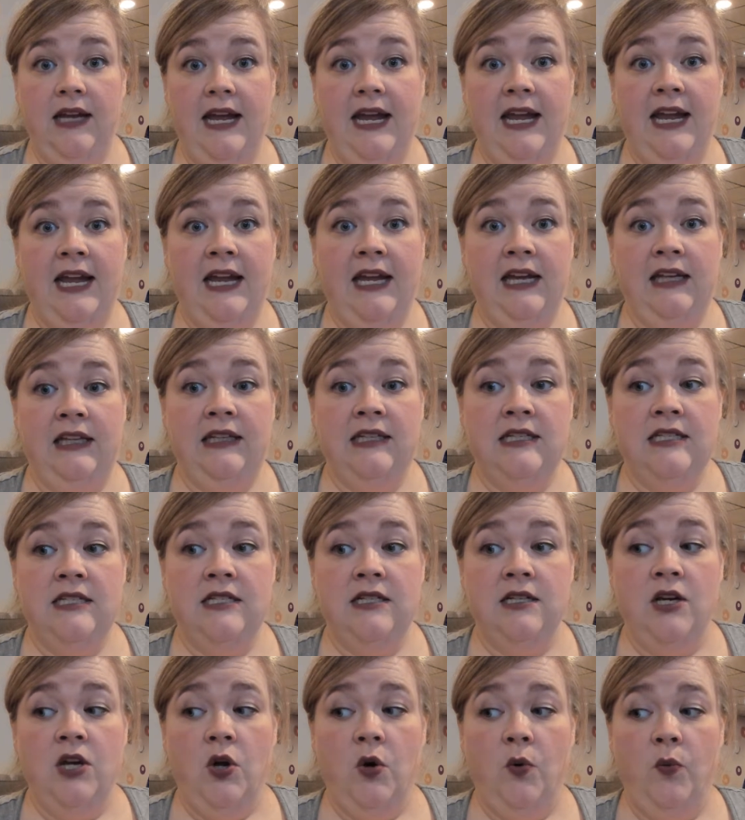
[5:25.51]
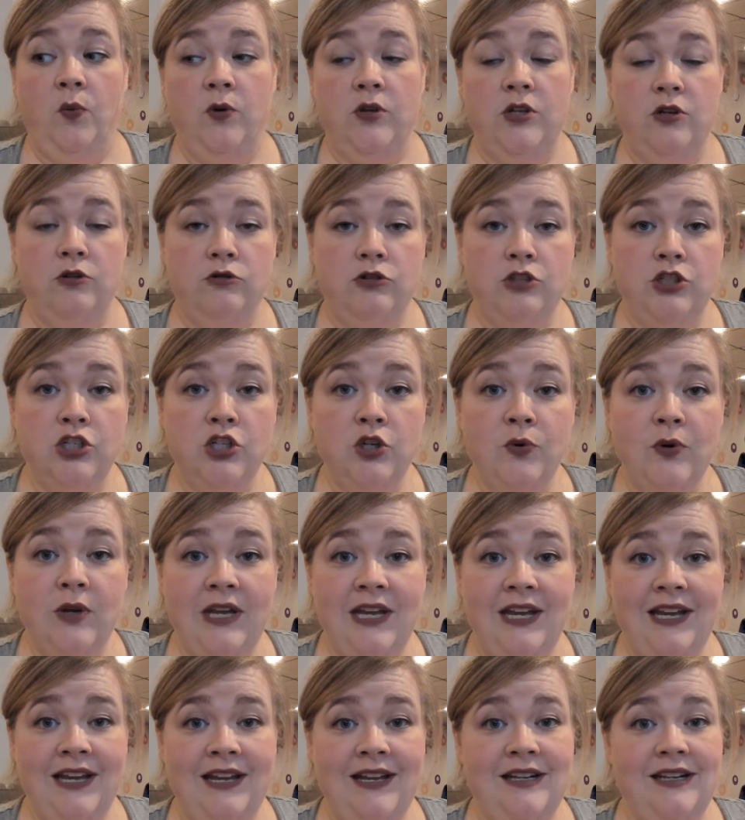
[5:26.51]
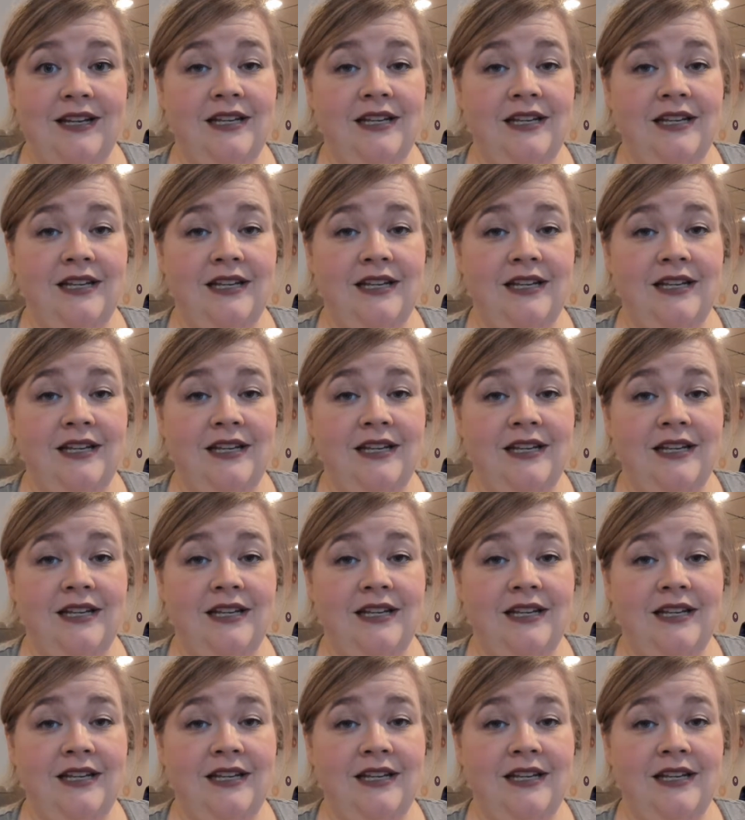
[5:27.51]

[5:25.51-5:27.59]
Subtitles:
And when you do eat,